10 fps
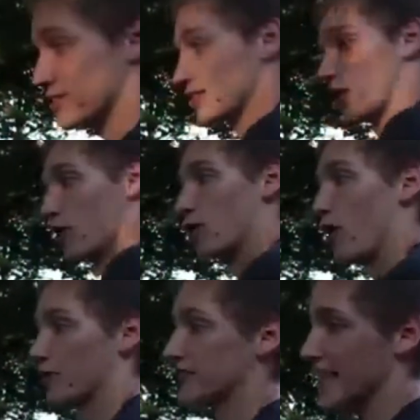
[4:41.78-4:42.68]

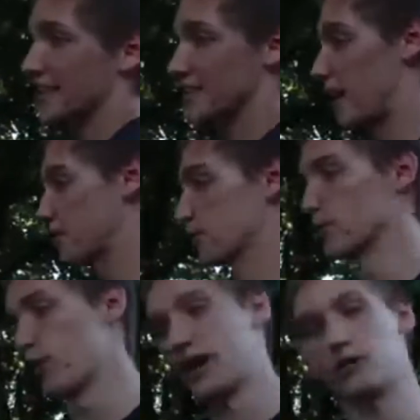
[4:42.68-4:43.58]
so on the second time
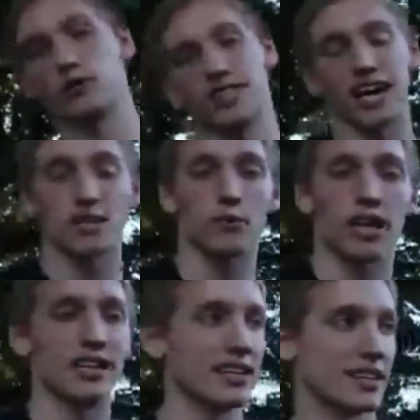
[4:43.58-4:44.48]
through, I know exactly
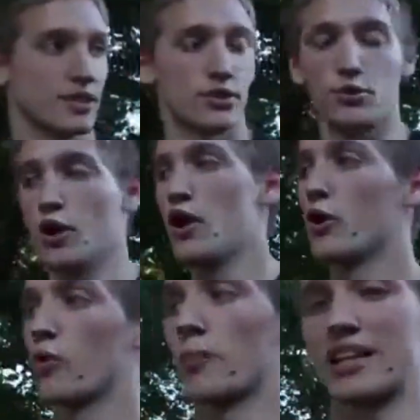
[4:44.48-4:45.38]
what I needed to do,
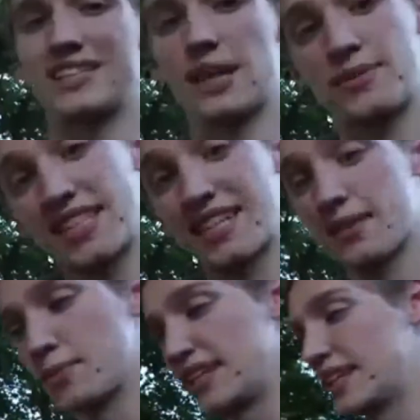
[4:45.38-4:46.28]
where my steps
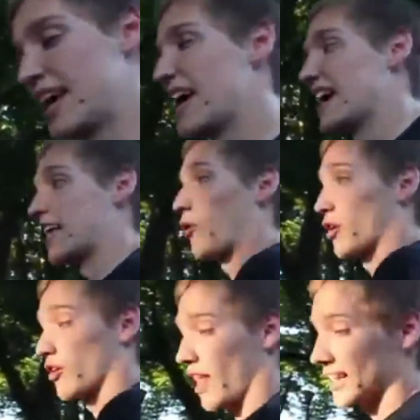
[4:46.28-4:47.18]
needed to be. Now
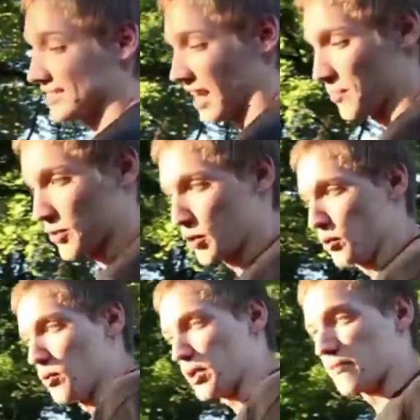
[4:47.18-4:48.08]
on our last time
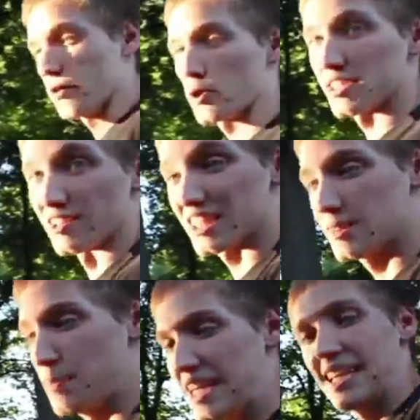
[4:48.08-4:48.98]
through, we can focus on
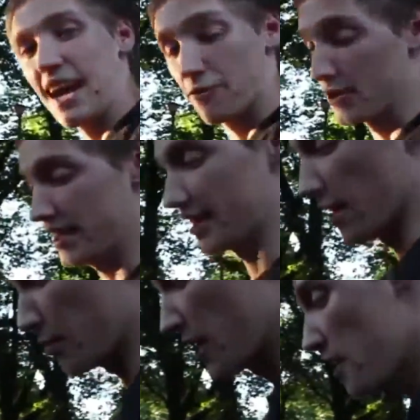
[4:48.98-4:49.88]
speeding everything
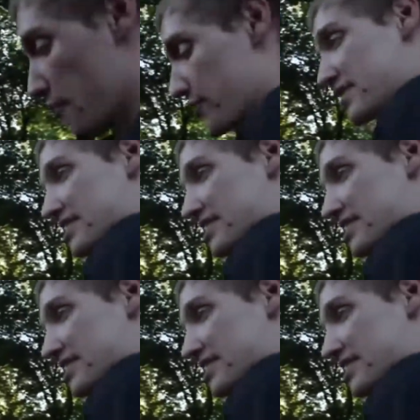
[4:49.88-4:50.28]
up. For the